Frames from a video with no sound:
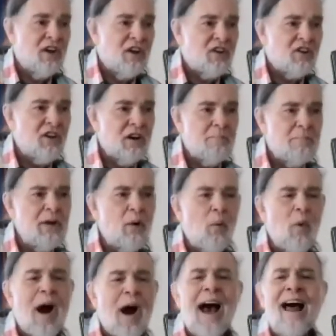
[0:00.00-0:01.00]
It's gonna be a
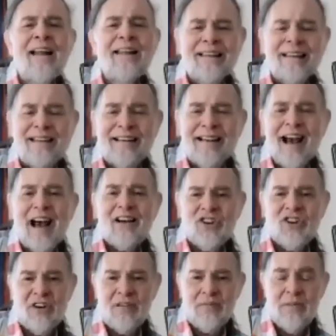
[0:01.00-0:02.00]
wild
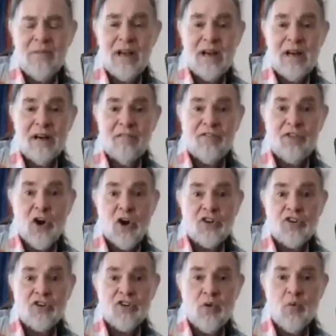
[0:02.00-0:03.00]
concoction made of
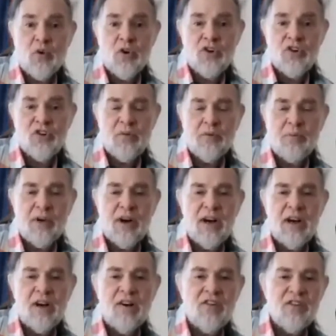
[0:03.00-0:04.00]
thoughts and words and
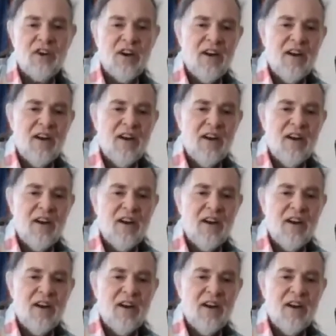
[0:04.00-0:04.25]
prayers.